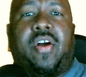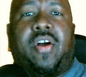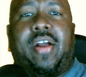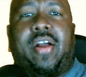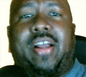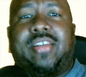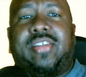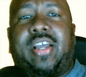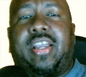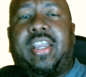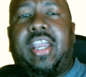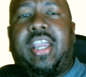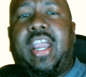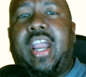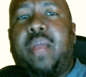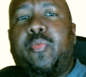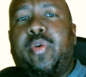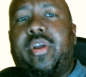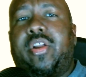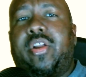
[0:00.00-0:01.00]
as far as like
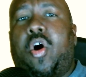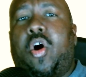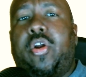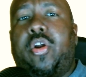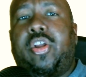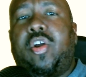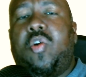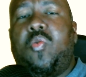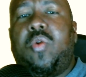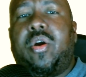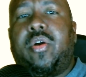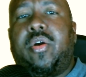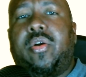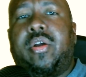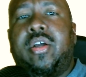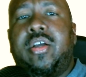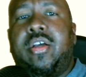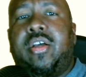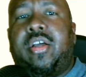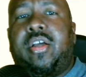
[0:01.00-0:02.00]
camera and audio
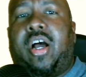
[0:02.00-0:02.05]
work.